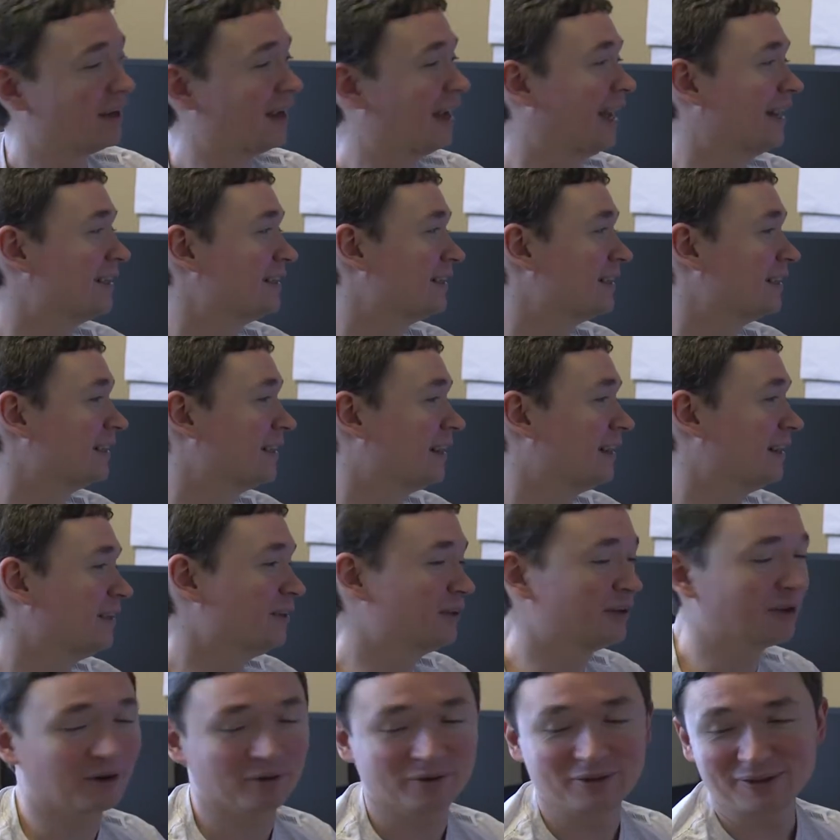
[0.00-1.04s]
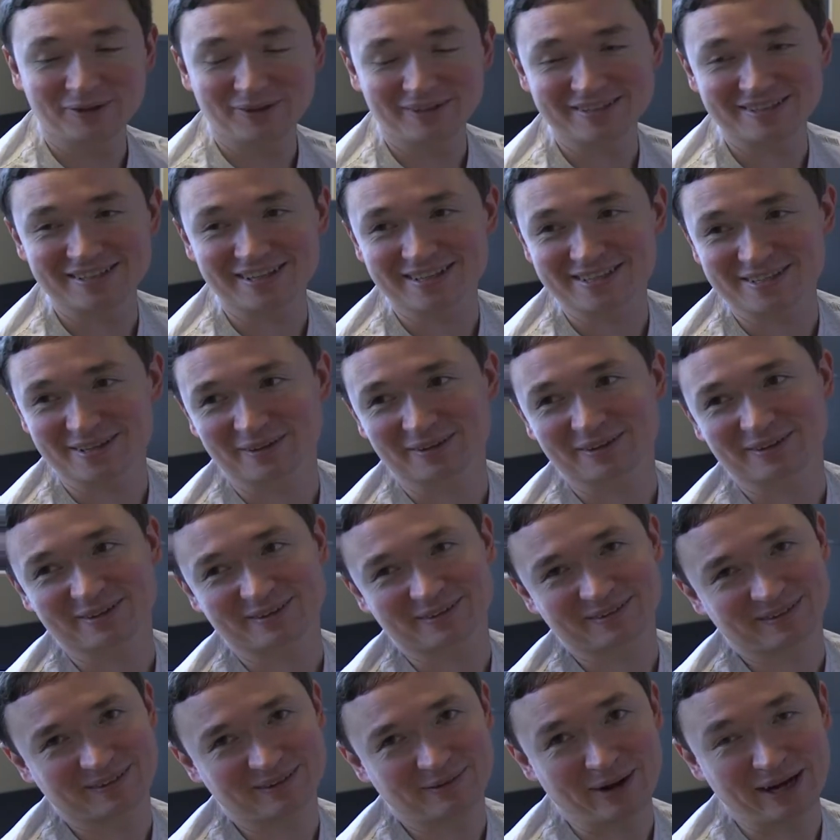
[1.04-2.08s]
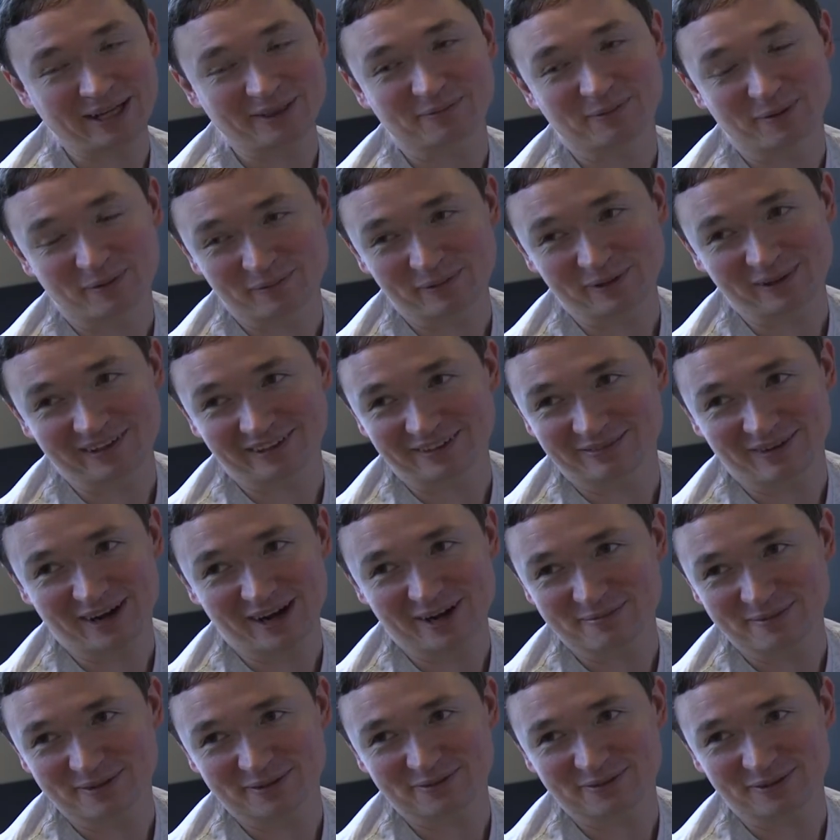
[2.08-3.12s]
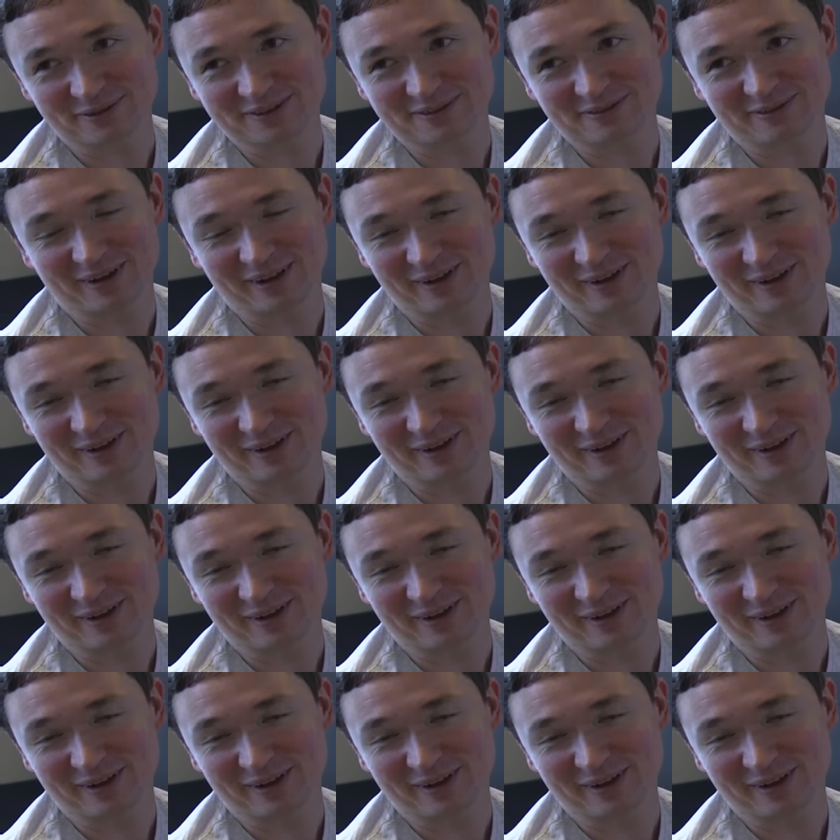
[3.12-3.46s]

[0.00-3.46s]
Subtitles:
And Unity is a quite popular environment for